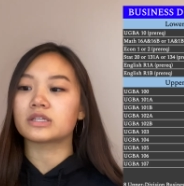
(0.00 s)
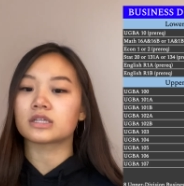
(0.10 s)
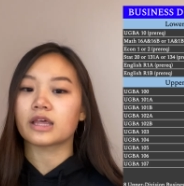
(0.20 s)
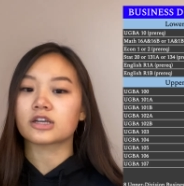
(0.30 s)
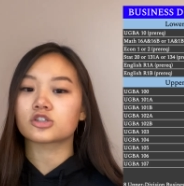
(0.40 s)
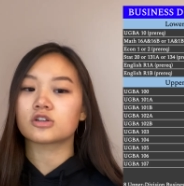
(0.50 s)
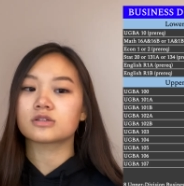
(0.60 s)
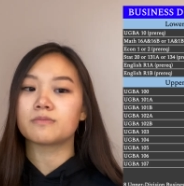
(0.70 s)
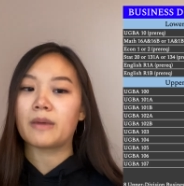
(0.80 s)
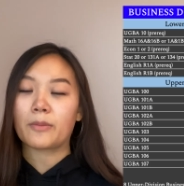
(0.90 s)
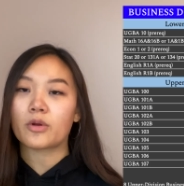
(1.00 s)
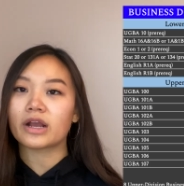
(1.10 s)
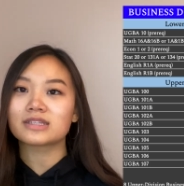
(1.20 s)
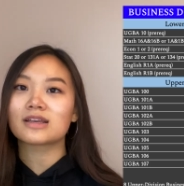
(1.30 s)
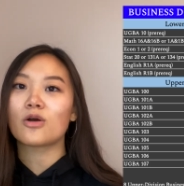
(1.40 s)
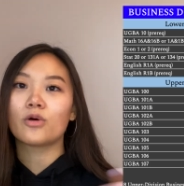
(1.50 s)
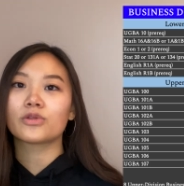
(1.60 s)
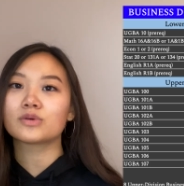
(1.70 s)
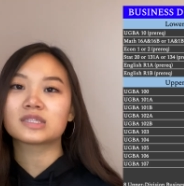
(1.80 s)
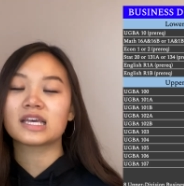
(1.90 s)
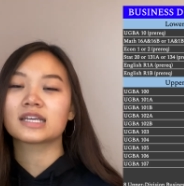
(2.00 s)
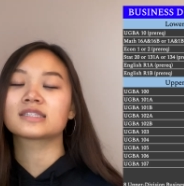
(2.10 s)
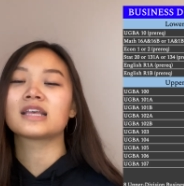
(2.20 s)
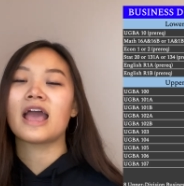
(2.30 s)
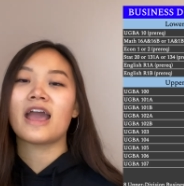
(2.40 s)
to lectures, memorizing all those things,